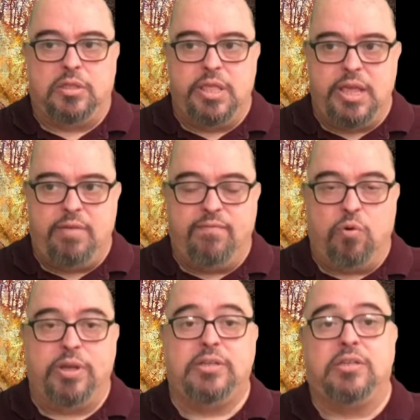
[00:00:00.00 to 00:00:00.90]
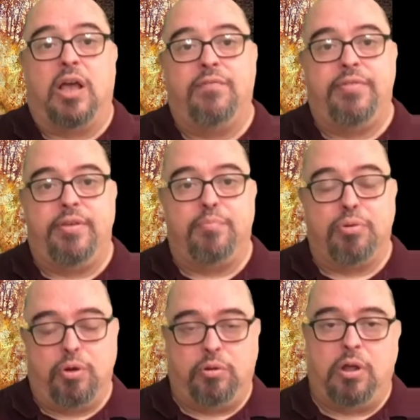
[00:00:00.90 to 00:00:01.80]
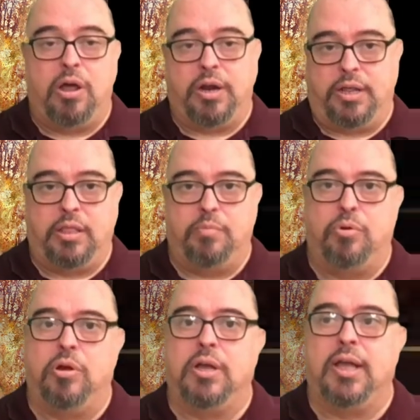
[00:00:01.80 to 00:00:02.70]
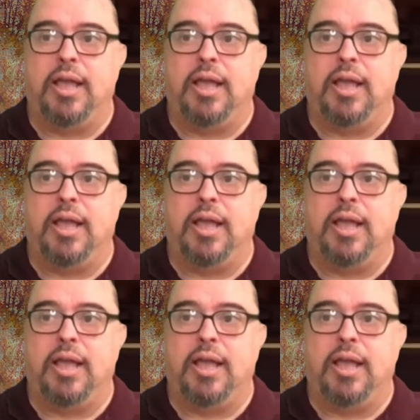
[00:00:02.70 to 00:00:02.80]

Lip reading: the voice of the prologue in the book,